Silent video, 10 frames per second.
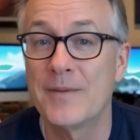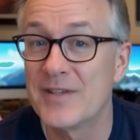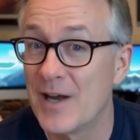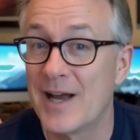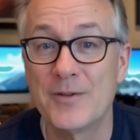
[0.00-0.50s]

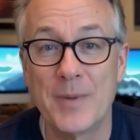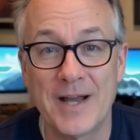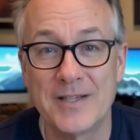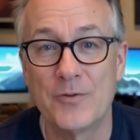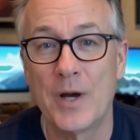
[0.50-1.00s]

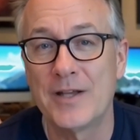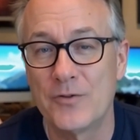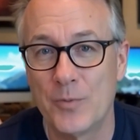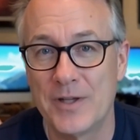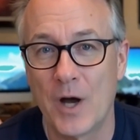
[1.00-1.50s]
science-backed advice
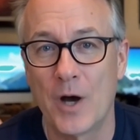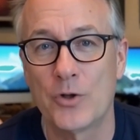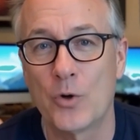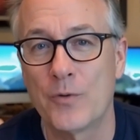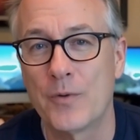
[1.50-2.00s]
from a doctor